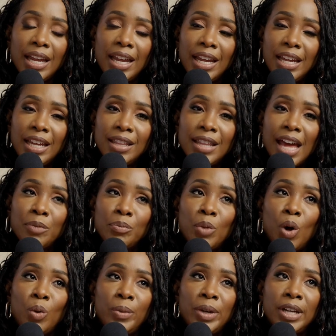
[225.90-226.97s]
in that
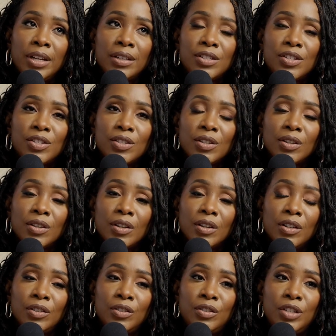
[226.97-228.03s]
moment,
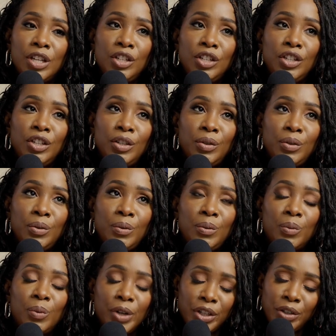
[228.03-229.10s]

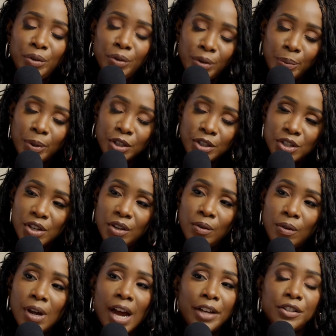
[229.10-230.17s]
were you the person who
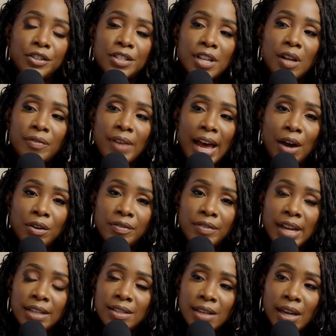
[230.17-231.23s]
got yourself out of
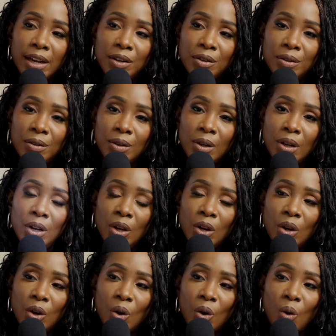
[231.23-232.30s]
that cycle,
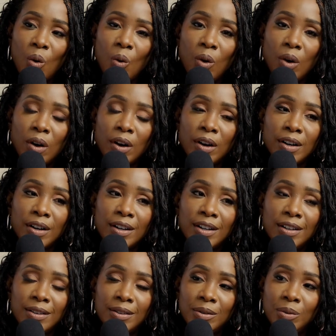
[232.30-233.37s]
or
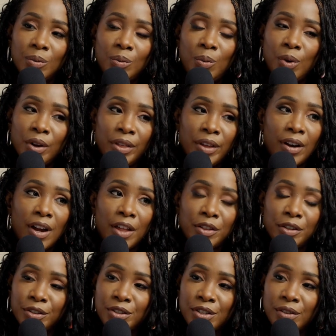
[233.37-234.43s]
were there
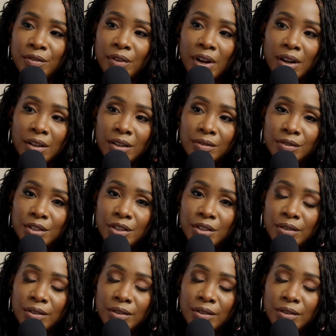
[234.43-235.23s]
others involved?